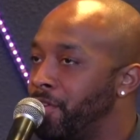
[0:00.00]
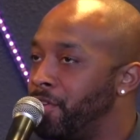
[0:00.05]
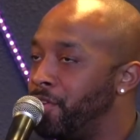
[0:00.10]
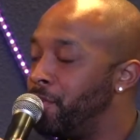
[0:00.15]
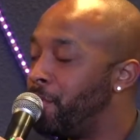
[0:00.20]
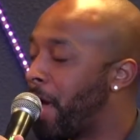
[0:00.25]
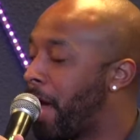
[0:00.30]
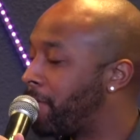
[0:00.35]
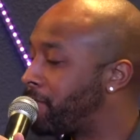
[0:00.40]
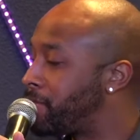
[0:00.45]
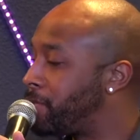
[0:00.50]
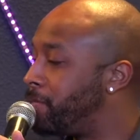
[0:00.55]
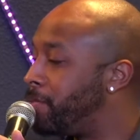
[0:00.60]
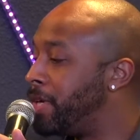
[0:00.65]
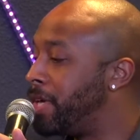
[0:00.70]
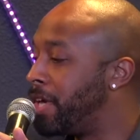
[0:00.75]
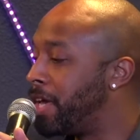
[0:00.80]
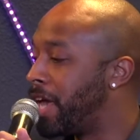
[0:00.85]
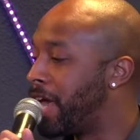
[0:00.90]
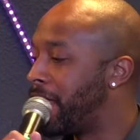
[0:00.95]
you have to
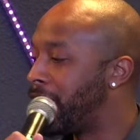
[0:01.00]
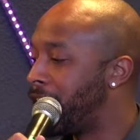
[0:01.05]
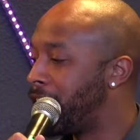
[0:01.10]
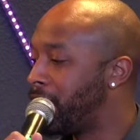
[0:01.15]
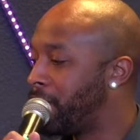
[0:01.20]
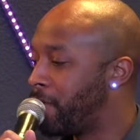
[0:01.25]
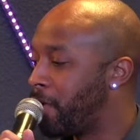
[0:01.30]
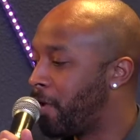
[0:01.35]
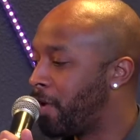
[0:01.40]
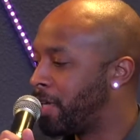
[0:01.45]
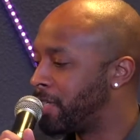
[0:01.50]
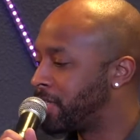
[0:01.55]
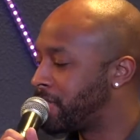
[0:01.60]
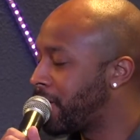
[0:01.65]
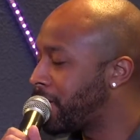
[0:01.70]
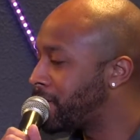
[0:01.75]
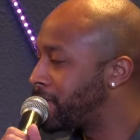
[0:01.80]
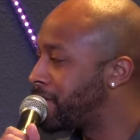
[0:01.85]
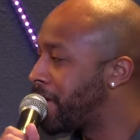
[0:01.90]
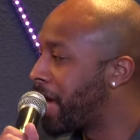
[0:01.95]
be. And and it
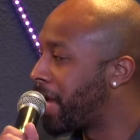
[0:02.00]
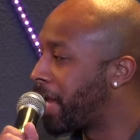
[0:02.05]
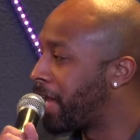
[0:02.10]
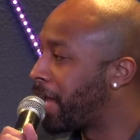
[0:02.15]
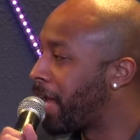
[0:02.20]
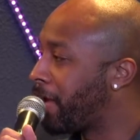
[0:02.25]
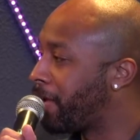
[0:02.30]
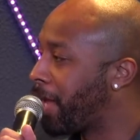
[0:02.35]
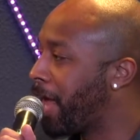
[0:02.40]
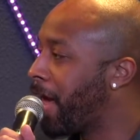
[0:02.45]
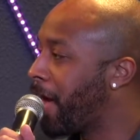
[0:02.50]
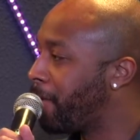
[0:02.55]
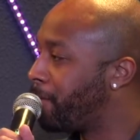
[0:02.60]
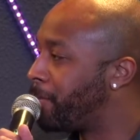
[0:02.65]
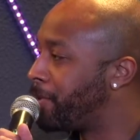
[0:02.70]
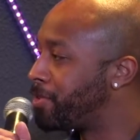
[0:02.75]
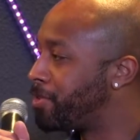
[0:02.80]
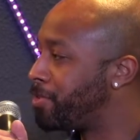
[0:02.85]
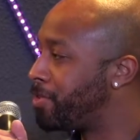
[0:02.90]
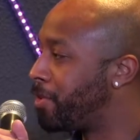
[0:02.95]
sucks saying that out loud,
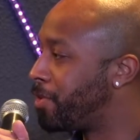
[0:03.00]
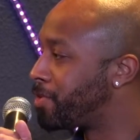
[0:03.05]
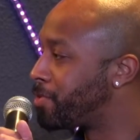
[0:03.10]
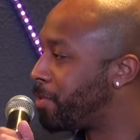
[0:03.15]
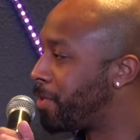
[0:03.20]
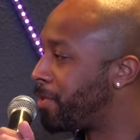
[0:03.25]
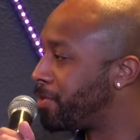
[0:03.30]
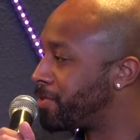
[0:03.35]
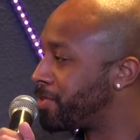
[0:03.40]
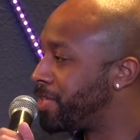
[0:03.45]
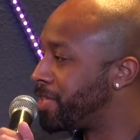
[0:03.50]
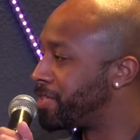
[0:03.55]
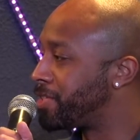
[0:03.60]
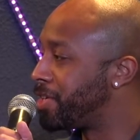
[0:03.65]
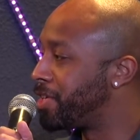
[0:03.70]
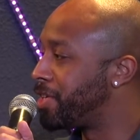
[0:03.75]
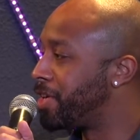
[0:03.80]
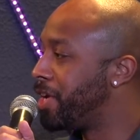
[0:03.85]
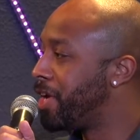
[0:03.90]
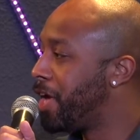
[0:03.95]
but, it's one of those things
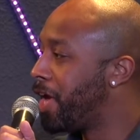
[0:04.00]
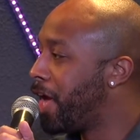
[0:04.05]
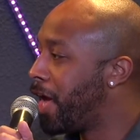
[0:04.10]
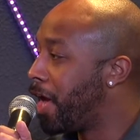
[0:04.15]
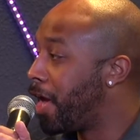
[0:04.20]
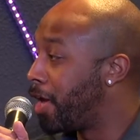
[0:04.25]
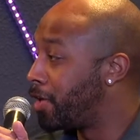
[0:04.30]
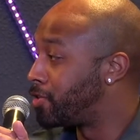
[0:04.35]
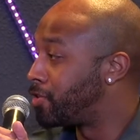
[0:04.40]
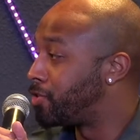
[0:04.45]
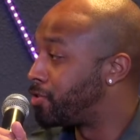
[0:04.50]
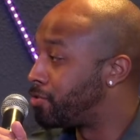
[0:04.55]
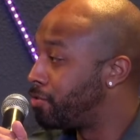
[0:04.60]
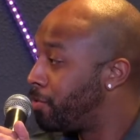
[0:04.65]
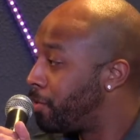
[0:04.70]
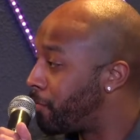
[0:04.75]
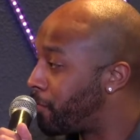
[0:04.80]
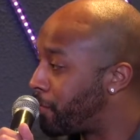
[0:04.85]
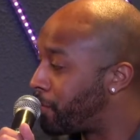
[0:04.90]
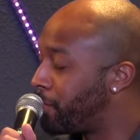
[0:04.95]
that it's
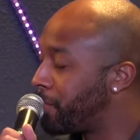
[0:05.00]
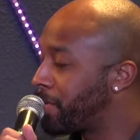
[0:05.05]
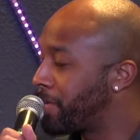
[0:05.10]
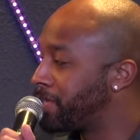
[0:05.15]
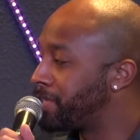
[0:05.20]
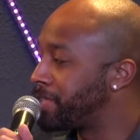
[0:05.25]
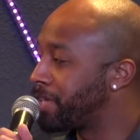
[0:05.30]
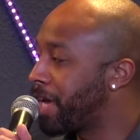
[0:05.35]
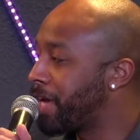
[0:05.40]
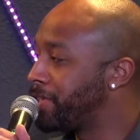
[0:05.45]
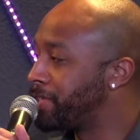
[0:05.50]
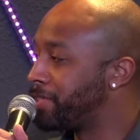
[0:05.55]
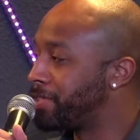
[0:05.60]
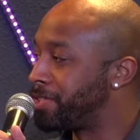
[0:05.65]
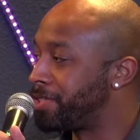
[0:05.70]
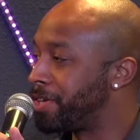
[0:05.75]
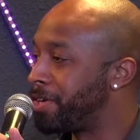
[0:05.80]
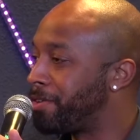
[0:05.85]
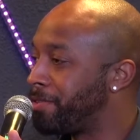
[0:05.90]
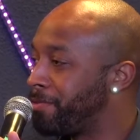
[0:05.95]
true. If you look inside
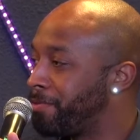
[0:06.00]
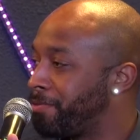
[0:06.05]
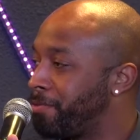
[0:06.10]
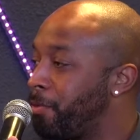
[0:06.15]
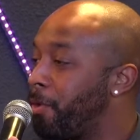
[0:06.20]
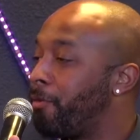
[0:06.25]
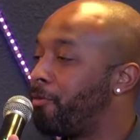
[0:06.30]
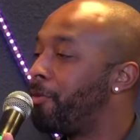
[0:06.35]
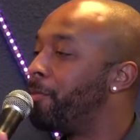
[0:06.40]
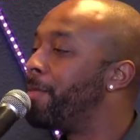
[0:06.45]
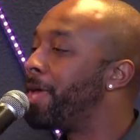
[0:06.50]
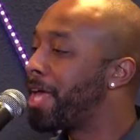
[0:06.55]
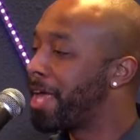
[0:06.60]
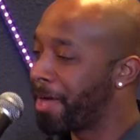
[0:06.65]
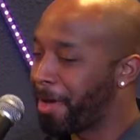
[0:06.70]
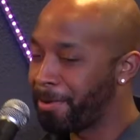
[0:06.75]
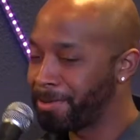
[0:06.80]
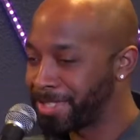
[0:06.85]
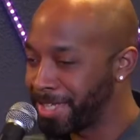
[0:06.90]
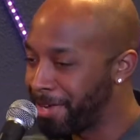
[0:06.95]
yourself, well, for
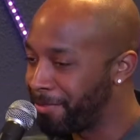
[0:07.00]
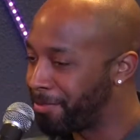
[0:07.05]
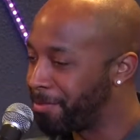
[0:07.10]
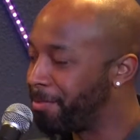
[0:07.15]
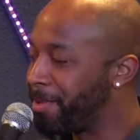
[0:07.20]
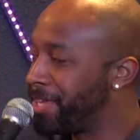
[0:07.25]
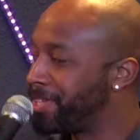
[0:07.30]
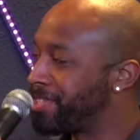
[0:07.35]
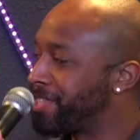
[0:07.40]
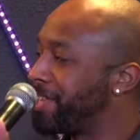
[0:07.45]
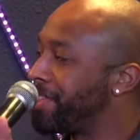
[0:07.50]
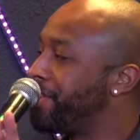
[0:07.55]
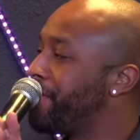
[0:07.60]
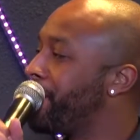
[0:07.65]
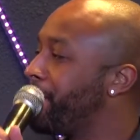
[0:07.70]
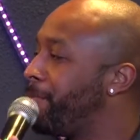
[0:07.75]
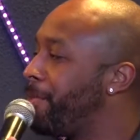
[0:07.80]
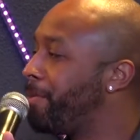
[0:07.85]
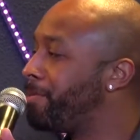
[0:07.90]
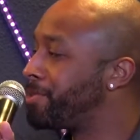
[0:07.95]
me, I'll say for me, it's like
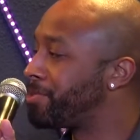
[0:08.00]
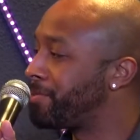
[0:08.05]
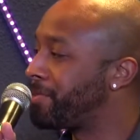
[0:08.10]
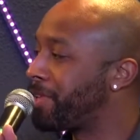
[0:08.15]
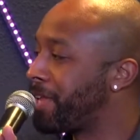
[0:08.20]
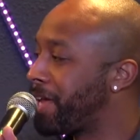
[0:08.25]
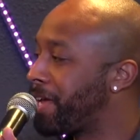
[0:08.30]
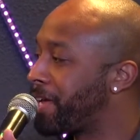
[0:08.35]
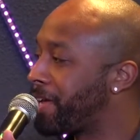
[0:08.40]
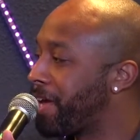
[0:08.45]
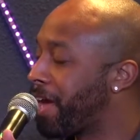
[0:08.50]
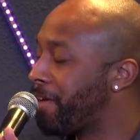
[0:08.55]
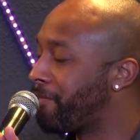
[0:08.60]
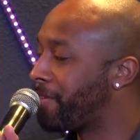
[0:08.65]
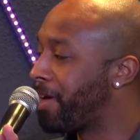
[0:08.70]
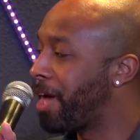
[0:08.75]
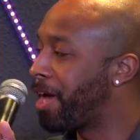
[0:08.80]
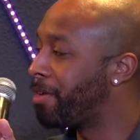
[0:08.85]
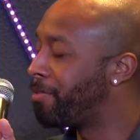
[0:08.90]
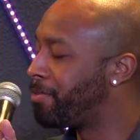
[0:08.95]
there are moments where, like,
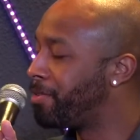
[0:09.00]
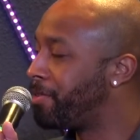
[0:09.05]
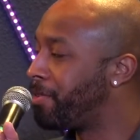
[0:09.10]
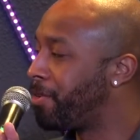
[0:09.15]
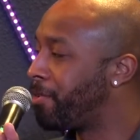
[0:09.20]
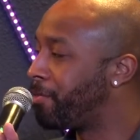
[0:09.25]
I've got,